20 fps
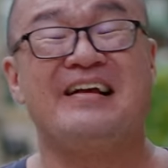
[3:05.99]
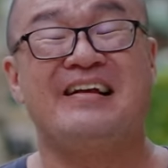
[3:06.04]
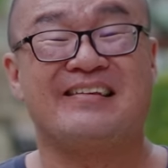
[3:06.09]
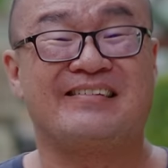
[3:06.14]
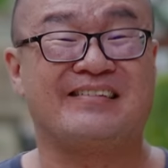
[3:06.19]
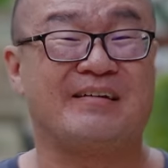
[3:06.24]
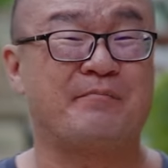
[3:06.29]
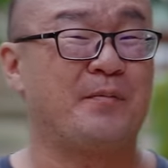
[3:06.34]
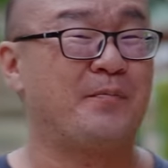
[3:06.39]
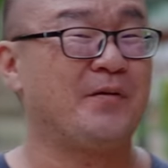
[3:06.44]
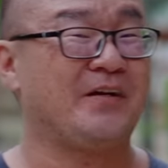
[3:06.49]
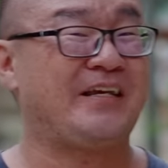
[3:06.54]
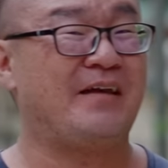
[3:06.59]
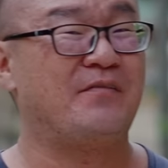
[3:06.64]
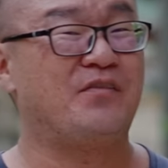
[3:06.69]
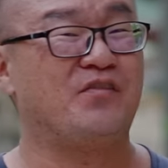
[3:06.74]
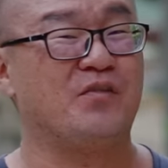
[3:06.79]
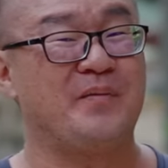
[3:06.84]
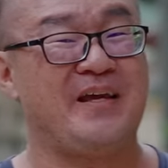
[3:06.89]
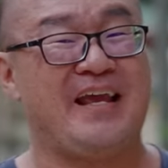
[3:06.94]
Some people came
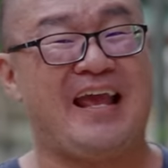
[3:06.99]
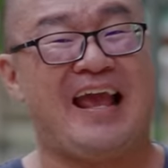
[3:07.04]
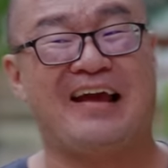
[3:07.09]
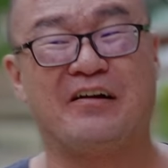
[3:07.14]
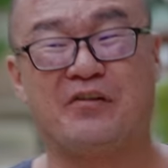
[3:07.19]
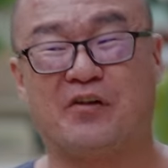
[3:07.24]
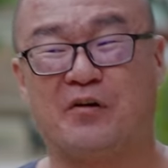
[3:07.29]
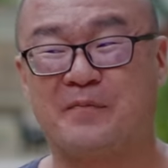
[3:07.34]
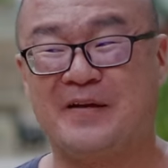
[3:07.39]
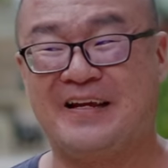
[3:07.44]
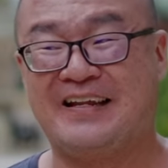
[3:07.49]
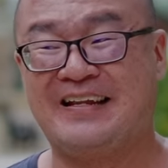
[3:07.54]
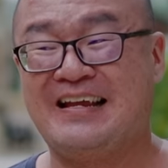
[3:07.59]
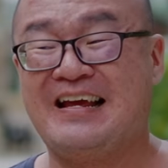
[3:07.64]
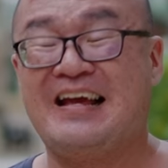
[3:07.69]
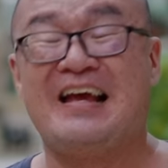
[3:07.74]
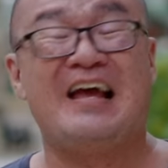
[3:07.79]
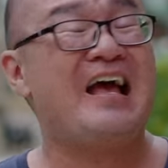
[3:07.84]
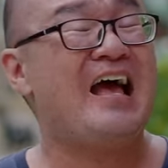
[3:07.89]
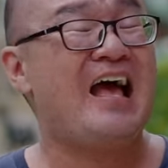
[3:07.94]
to me, hey Robin,
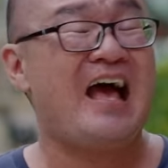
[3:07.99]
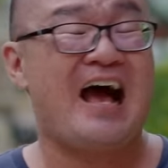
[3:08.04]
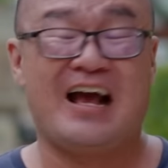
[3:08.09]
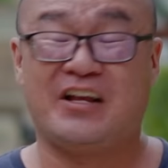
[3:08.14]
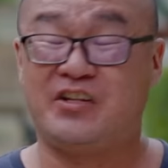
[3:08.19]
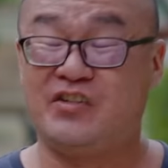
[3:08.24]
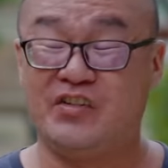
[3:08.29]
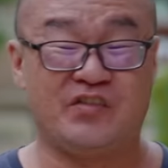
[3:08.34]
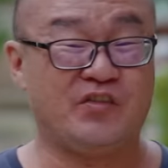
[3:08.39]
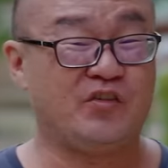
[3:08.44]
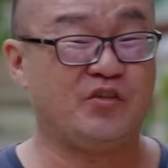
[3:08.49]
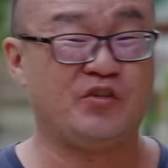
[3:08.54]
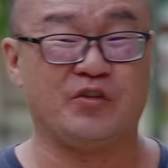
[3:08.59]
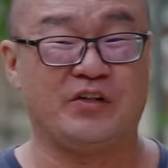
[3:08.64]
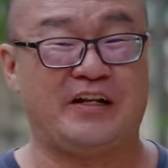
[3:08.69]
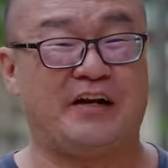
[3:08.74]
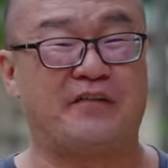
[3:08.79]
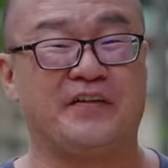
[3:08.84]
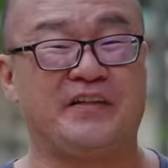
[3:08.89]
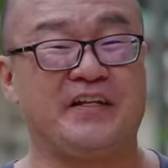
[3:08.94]
I just
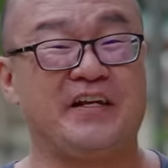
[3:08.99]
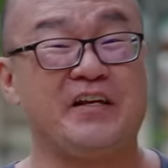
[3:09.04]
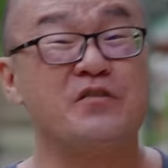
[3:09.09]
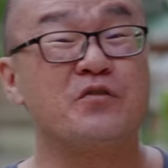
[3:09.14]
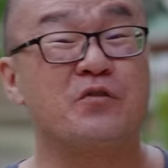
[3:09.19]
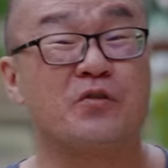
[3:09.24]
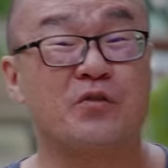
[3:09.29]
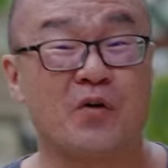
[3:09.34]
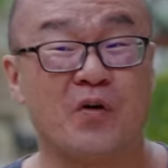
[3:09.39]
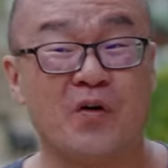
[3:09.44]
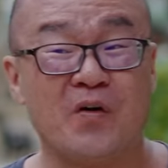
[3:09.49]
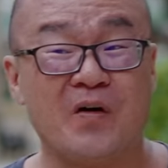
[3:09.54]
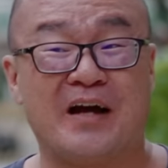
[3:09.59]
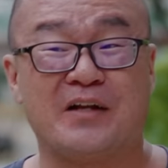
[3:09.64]
shoot everything in RAW,